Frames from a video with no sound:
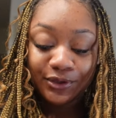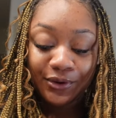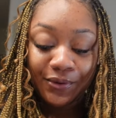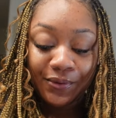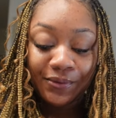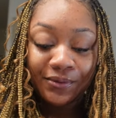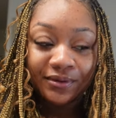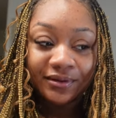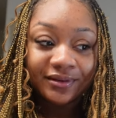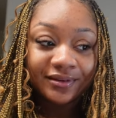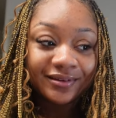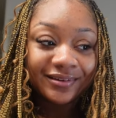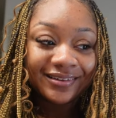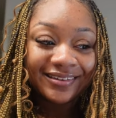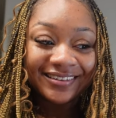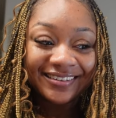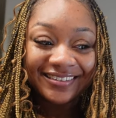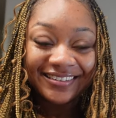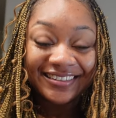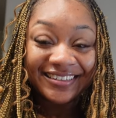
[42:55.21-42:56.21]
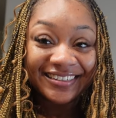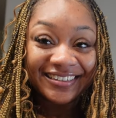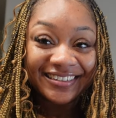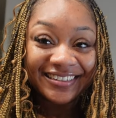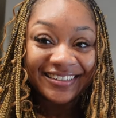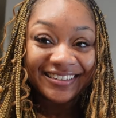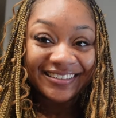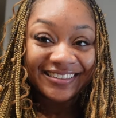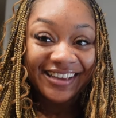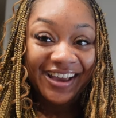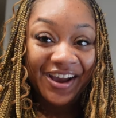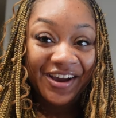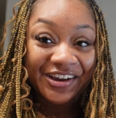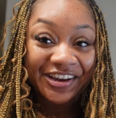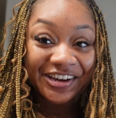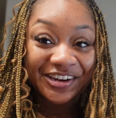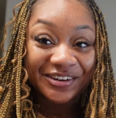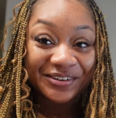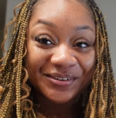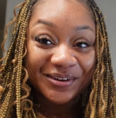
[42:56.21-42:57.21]
So y'all
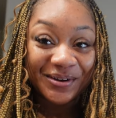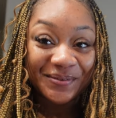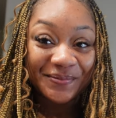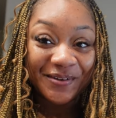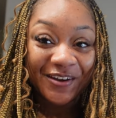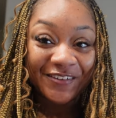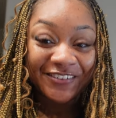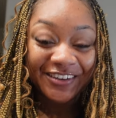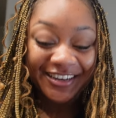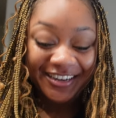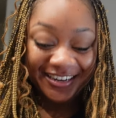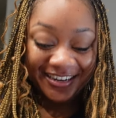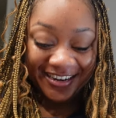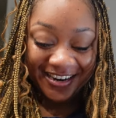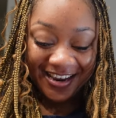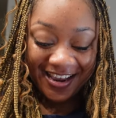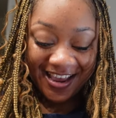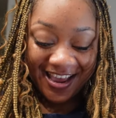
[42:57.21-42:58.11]
hear him coming up here.